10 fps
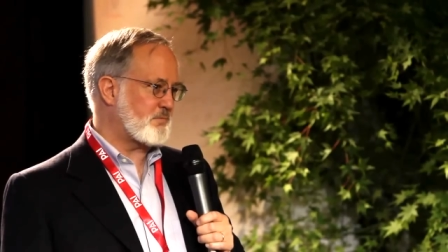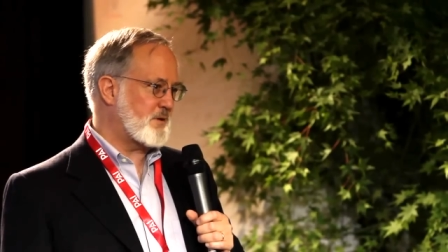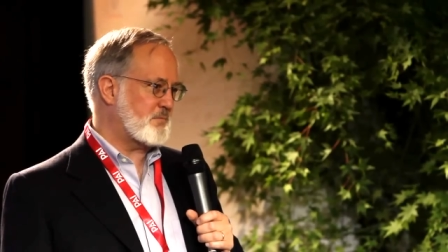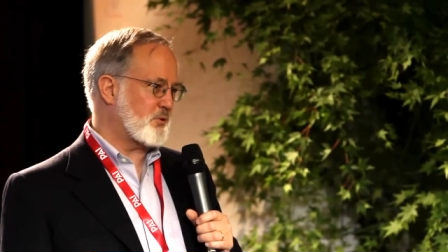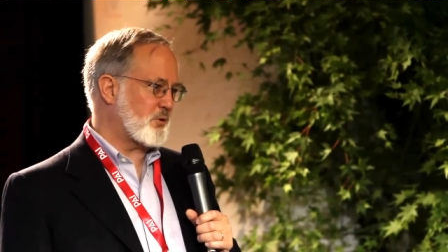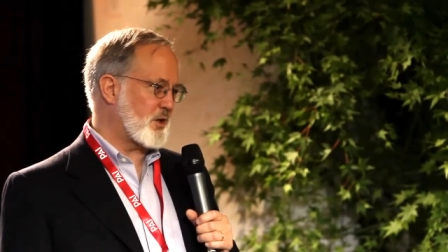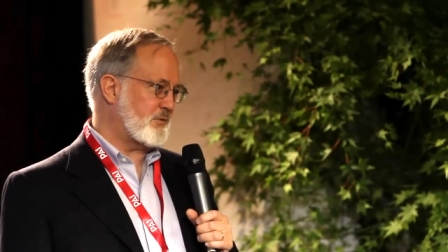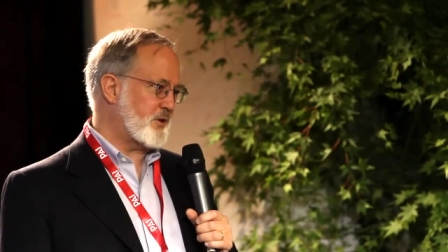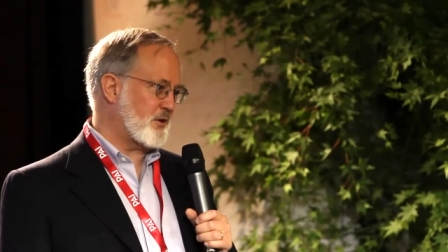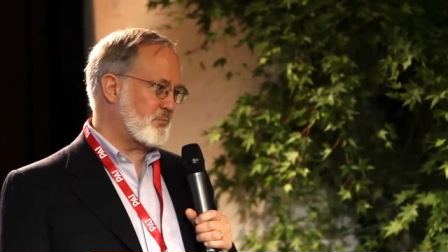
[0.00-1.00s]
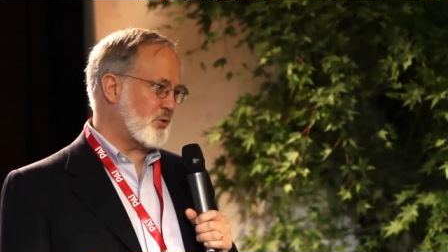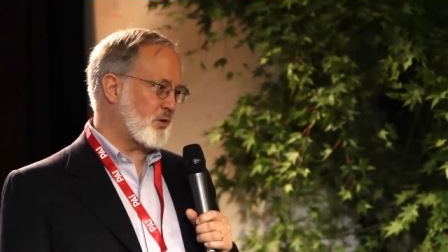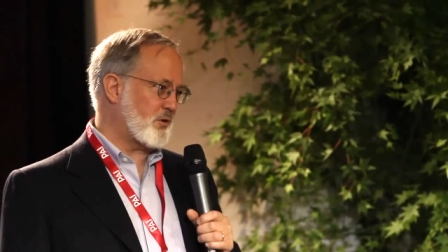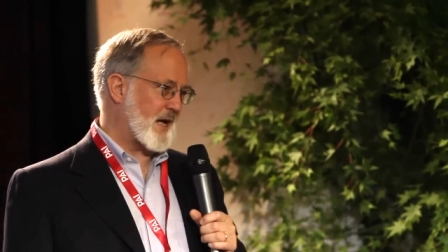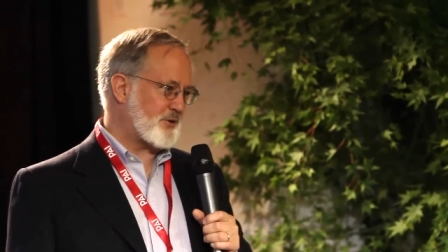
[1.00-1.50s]
for people who are living in
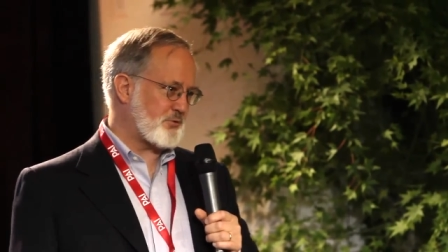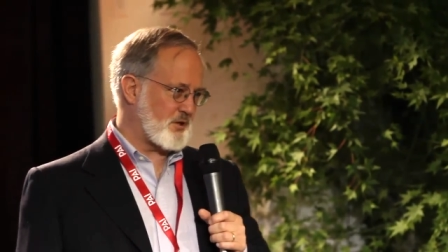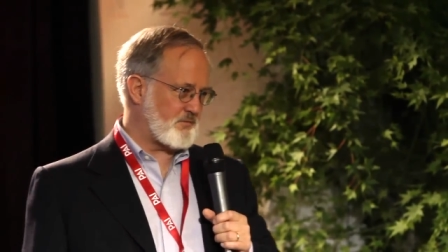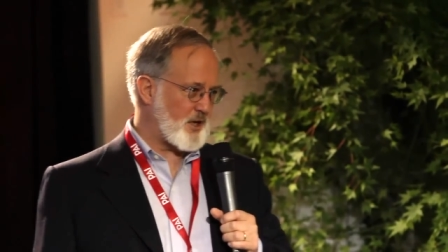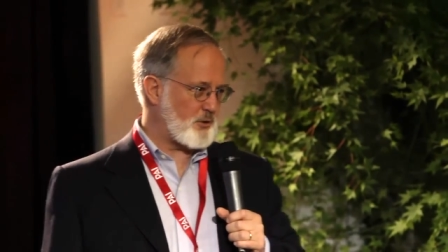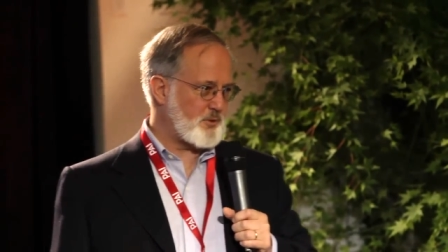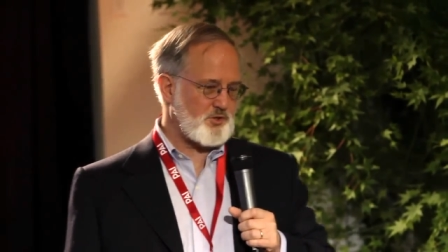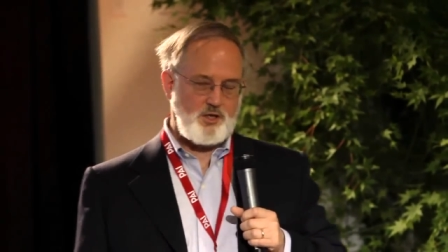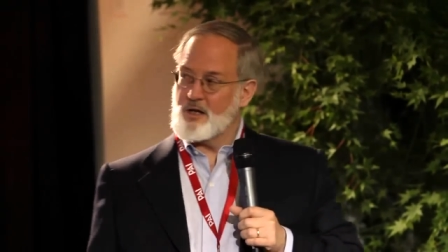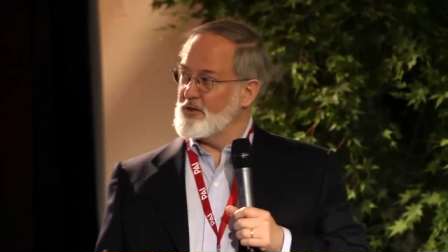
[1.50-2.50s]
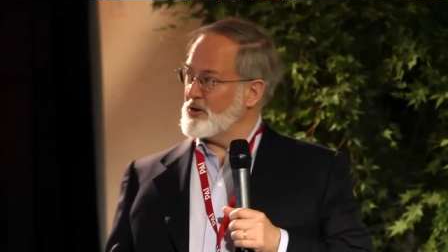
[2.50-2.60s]
more natural environments.